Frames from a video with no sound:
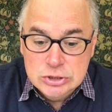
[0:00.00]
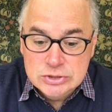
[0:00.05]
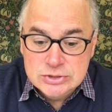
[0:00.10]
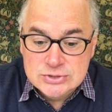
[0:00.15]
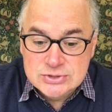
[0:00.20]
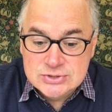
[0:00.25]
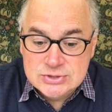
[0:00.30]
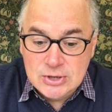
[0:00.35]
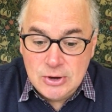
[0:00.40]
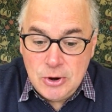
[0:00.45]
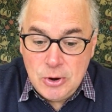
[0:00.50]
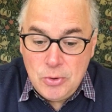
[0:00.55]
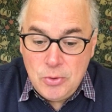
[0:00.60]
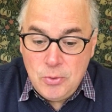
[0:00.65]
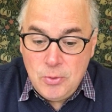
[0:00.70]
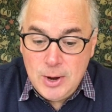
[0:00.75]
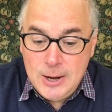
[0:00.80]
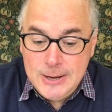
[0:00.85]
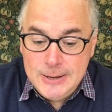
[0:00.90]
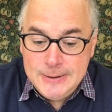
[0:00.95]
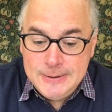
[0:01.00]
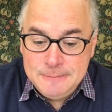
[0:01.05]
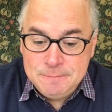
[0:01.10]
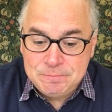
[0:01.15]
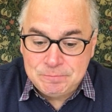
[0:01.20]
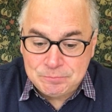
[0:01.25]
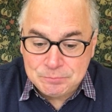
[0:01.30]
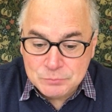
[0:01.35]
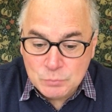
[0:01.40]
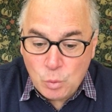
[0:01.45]
So uh,
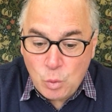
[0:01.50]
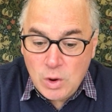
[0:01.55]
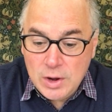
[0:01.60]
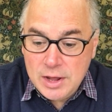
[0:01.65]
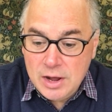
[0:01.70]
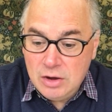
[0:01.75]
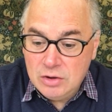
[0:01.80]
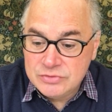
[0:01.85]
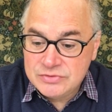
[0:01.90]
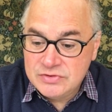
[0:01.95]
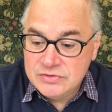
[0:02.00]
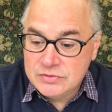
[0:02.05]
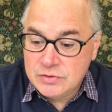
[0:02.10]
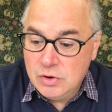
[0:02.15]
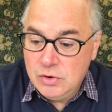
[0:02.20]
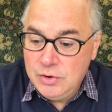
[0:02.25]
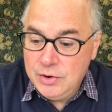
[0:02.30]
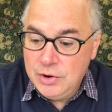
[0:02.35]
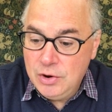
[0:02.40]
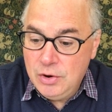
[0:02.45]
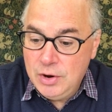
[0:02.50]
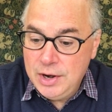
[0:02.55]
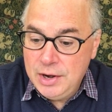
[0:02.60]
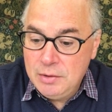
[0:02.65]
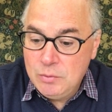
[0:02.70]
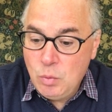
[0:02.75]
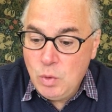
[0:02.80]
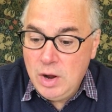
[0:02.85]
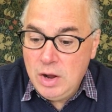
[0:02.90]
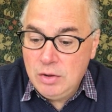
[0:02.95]
what else is going
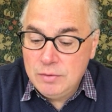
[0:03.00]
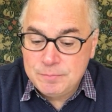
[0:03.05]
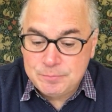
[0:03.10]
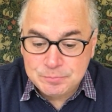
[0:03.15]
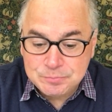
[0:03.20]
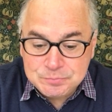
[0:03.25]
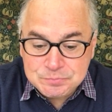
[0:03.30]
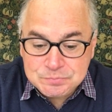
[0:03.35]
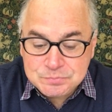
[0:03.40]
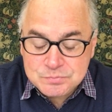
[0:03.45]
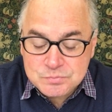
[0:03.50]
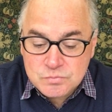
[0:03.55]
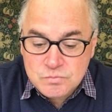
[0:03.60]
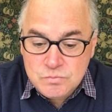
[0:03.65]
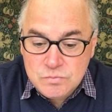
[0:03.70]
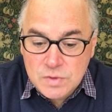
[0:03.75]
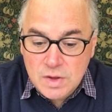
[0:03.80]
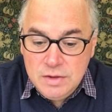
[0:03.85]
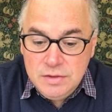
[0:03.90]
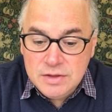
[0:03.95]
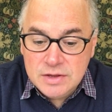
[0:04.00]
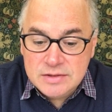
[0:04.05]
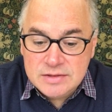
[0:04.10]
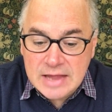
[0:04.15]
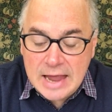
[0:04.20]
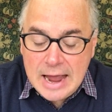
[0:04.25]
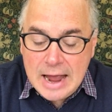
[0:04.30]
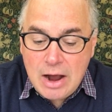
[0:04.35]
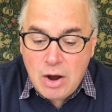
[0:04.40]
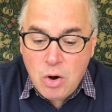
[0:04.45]
on? Well, the
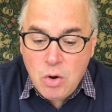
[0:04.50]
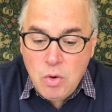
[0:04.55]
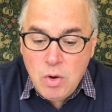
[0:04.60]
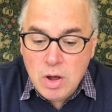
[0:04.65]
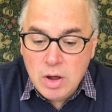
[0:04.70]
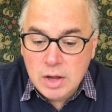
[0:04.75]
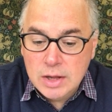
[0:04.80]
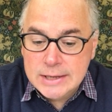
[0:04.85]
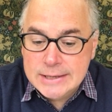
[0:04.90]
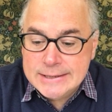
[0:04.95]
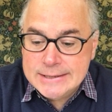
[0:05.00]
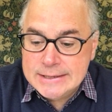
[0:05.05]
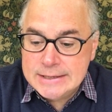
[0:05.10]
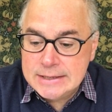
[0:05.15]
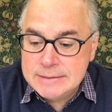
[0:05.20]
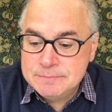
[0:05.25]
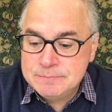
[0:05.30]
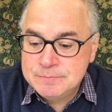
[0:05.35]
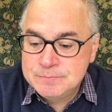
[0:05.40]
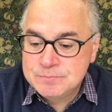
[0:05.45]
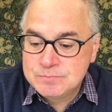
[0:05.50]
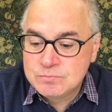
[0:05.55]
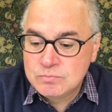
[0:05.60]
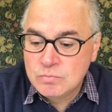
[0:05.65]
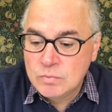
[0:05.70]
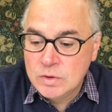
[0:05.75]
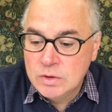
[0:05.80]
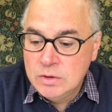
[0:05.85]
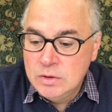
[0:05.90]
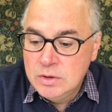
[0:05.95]
Dow uh,
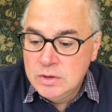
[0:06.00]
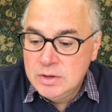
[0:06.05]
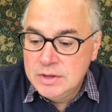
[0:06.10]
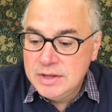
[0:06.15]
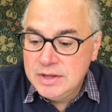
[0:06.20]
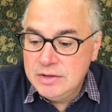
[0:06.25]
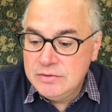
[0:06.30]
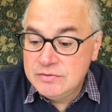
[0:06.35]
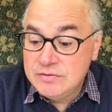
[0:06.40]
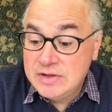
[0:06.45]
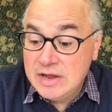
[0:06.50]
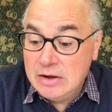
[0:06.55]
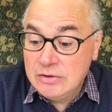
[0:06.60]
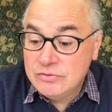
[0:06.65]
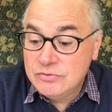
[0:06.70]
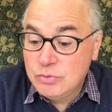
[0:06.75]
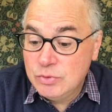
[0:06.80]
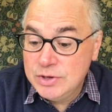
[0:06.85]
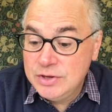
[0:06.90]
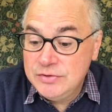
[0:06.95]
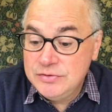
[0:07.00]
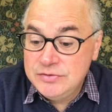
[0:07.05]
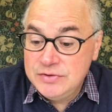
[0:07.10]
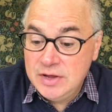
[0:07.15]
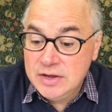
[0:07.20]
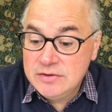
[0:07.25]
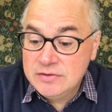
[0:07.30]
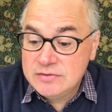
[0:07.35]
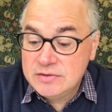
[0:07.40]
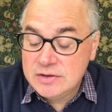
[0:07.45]
is down
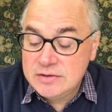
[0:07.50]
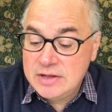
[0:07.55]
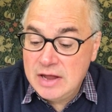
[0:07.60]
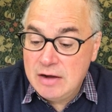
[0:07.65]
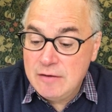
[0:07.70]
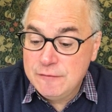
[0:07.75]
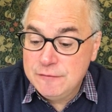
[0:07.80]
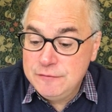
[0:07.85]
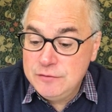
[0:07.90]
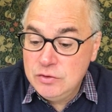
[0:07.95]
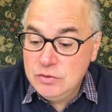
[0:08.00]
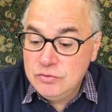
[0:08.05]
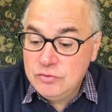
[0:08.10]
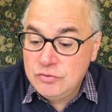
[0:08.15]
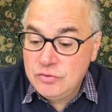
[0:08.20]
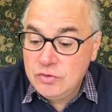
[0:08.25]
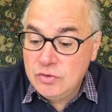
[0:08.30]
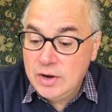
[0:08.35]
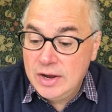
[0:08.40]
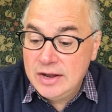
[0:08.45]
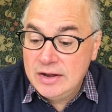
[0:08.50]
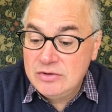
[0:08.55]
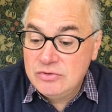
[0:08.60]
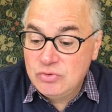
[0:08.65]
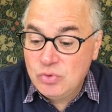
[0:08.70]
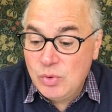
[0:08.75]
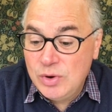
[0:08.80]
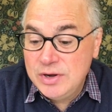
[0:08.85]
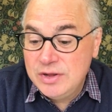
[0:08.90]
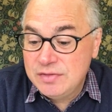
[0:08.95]
twenty-six. The Dow future at
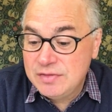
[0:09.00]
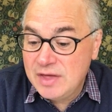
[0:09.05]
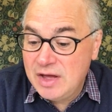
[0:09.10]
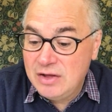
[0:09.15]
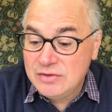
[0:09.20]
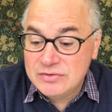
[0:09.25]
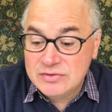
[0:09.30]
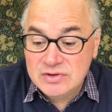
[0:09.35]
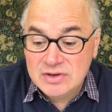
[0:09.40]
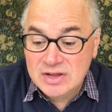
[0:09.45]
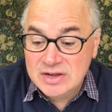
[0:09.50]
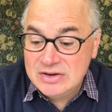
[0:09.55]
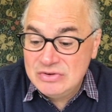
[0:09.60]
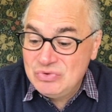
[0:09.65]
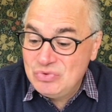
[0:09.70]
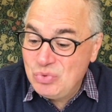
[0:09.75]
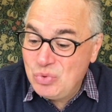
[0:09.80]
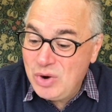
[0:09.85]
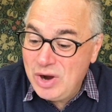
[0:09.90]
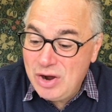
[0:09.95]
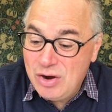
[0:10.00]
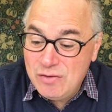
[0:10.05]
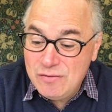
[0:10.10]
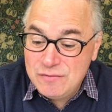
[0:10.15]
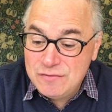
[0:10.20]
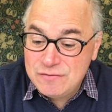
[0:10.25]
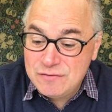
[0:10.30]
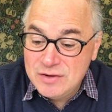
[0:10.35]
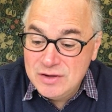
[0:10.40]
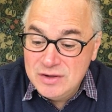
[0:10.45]
twenty thousand nine hundred
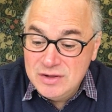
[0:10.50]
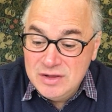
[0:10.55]
twelve.